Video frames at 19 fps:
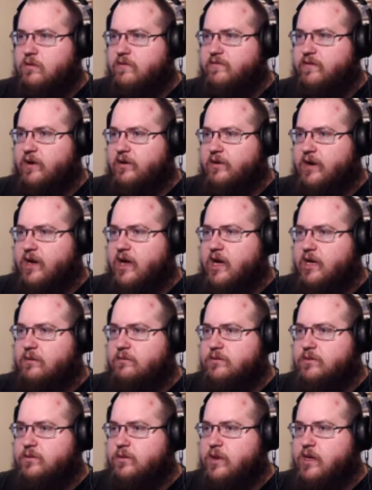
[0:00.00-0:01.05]
Found
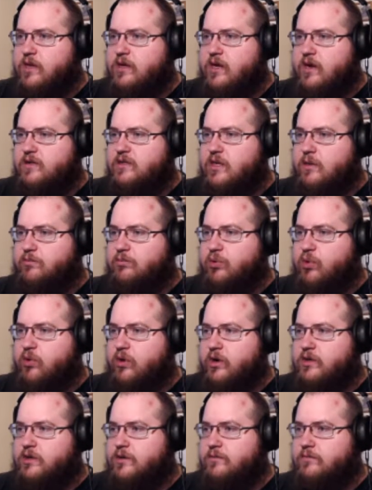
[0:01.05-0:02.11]
Adams Way. There's a
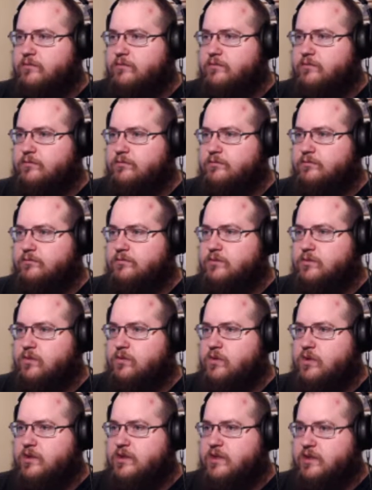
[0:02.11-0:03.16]
port!
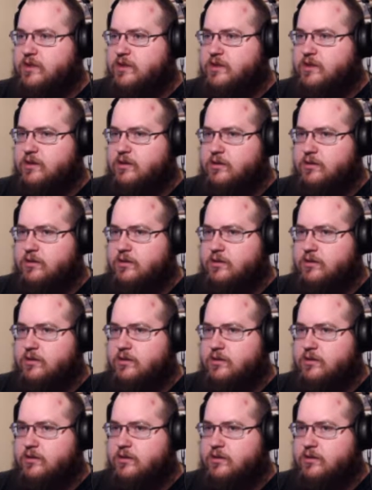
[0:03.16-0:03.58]
What is this?